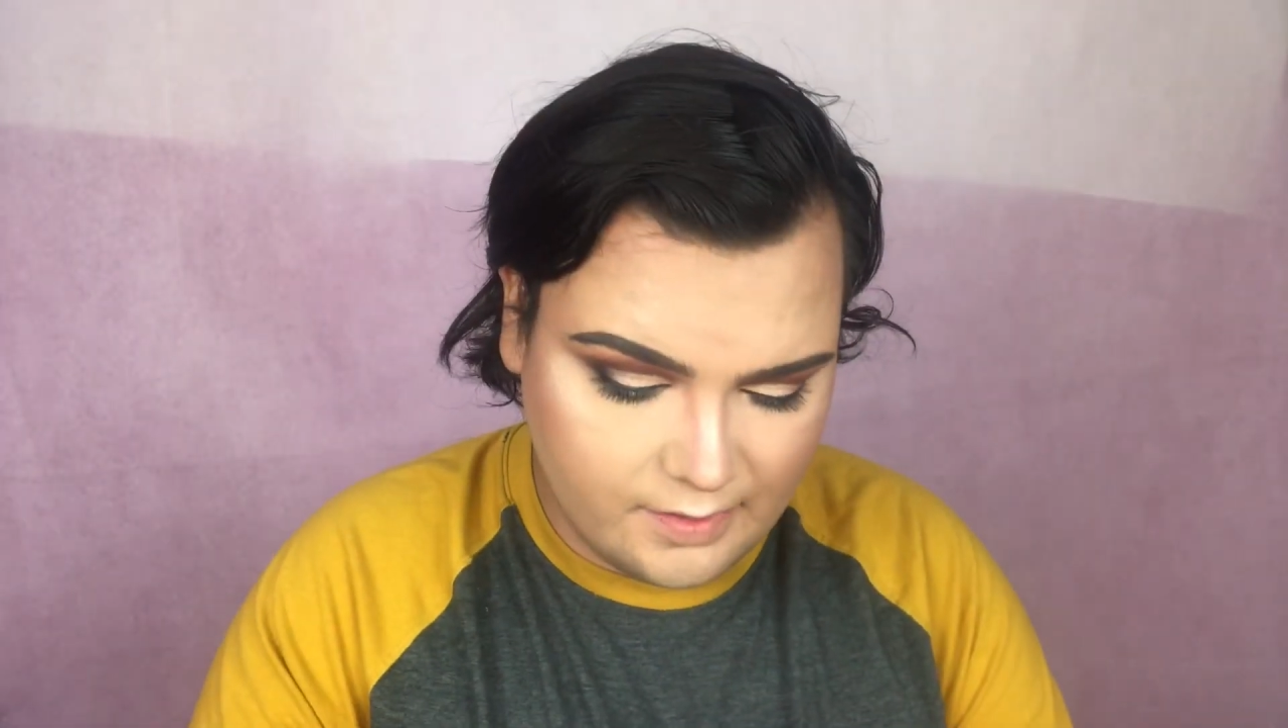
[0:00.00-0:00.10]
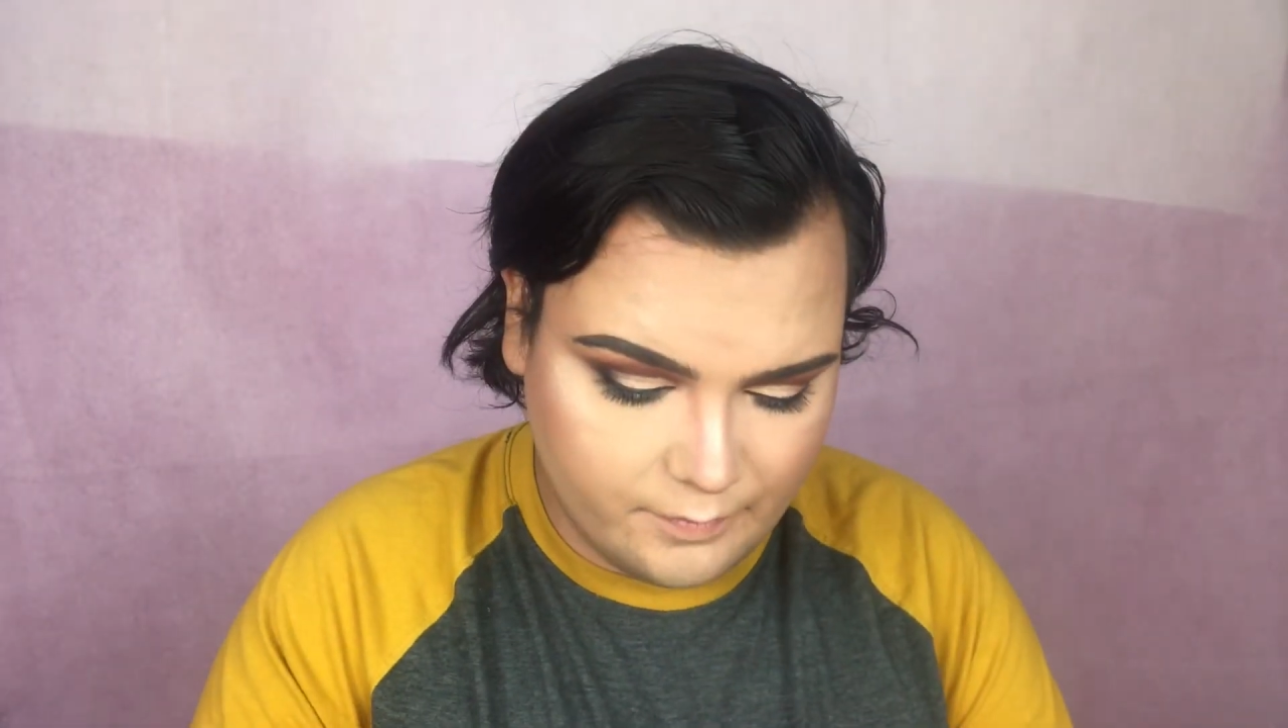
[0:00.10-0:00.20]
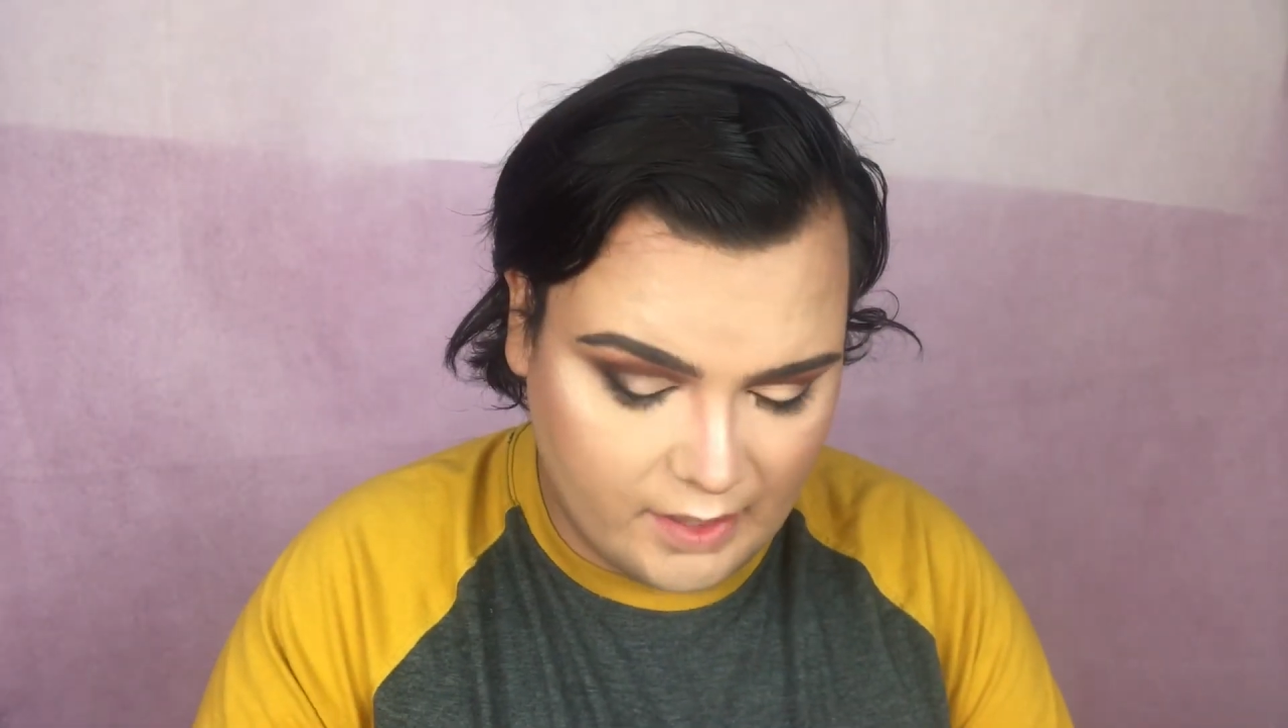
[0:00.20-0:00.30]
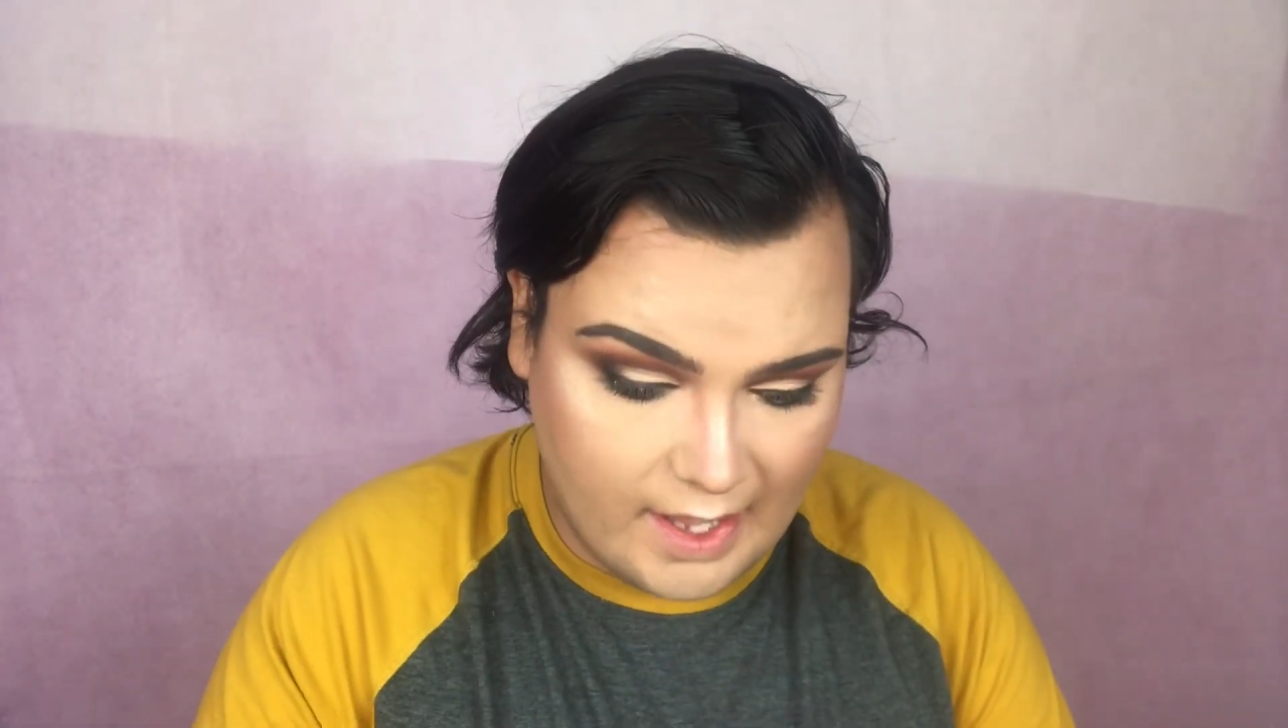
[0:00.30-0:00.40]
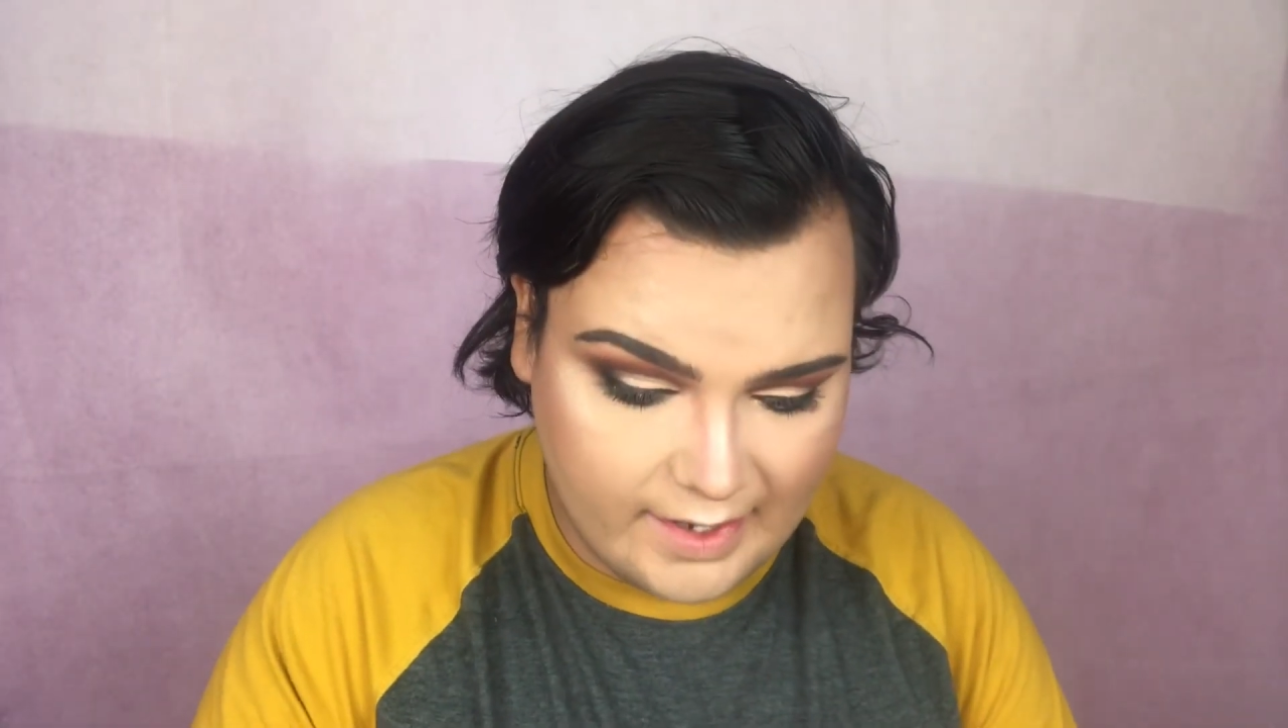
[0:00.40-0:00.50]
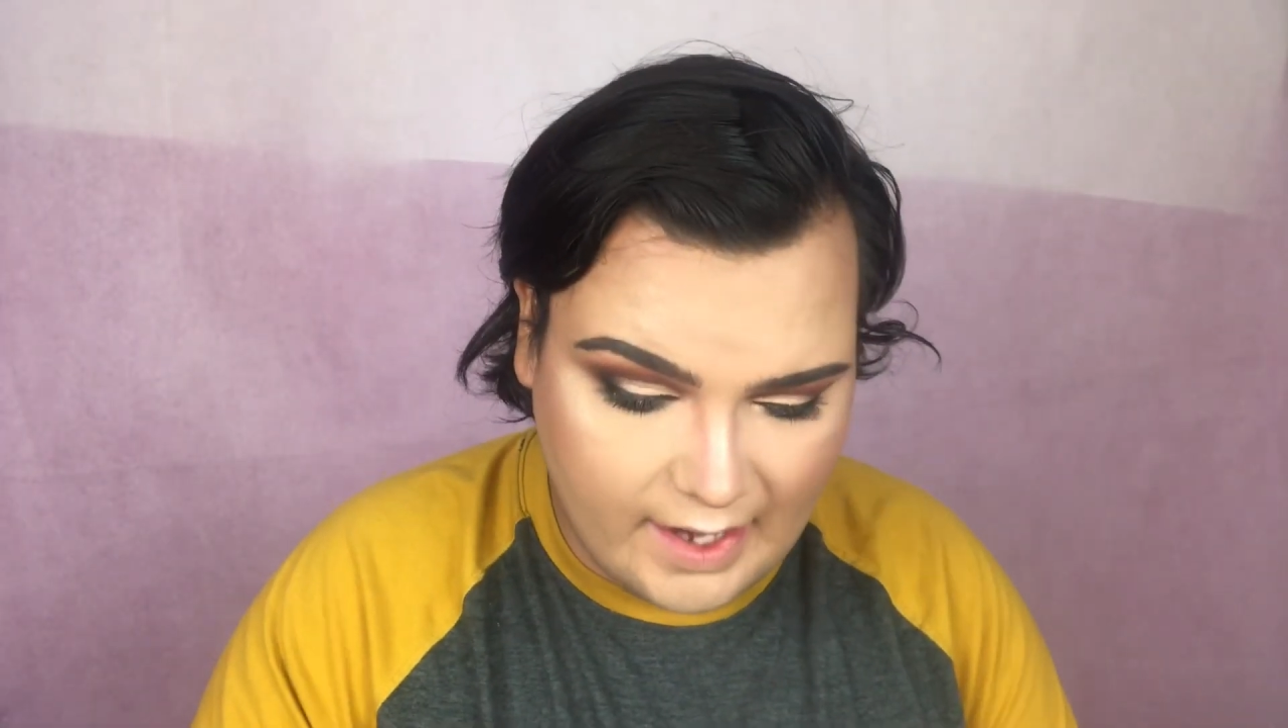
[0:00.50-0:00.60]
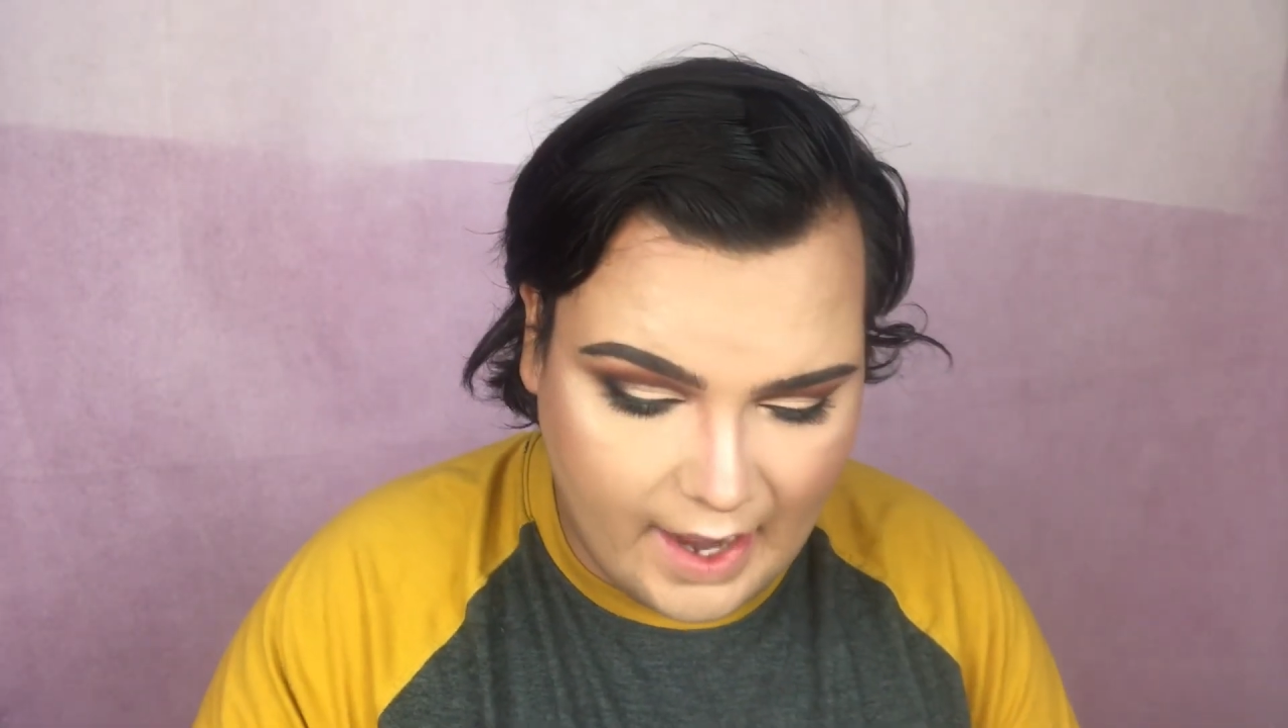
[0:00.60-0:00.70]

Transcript: the black.